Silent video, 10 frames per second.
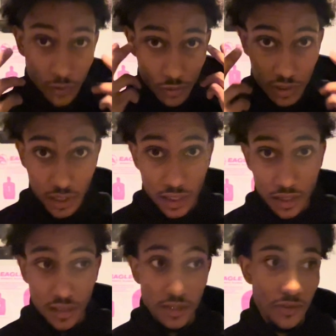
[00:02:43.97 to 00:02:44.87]
OCD.
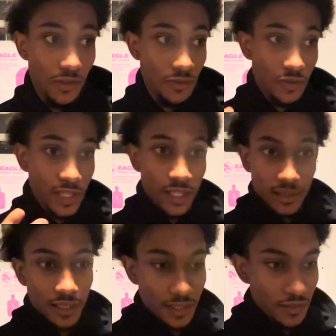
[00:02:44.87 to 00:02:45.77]
You can't
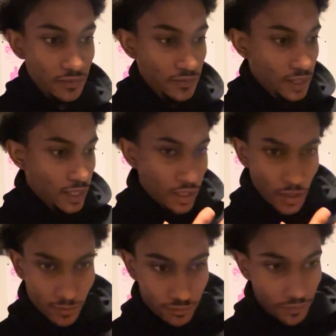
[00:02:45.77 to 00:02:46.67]
leave
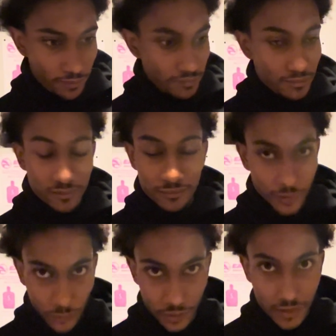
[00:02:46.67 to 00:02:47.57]

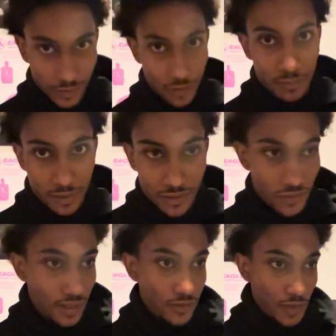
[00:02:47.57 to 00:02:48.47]
dirt in the carpets.
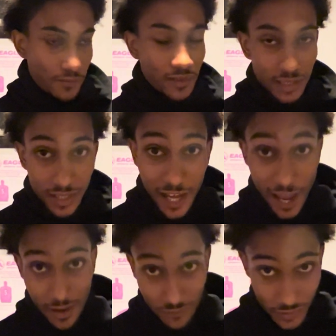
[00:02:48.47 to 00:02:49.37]
You have to get
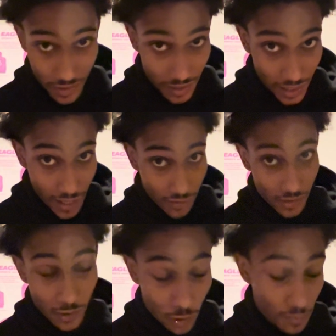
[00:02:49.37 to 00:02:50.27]
everything out of the
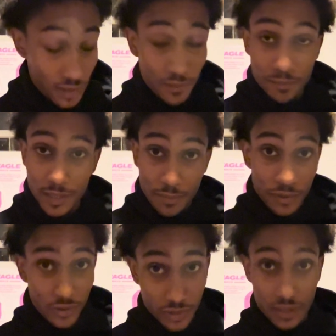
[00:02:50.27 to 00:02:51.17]
carpets. Me
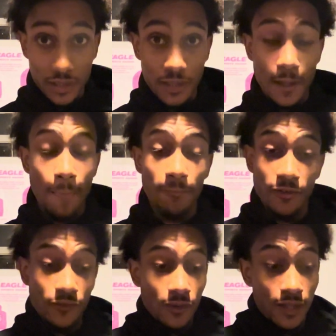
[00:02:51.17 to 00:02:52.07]
personally,
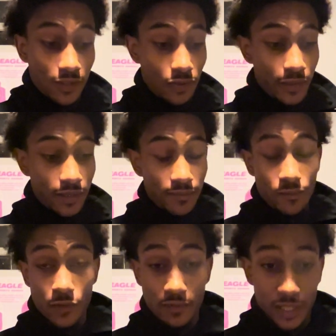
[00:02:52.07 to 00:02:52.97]
before I go in
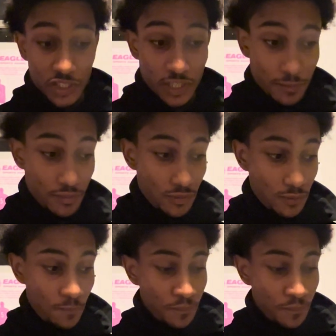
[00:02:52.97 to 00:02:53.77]
with my shampoo,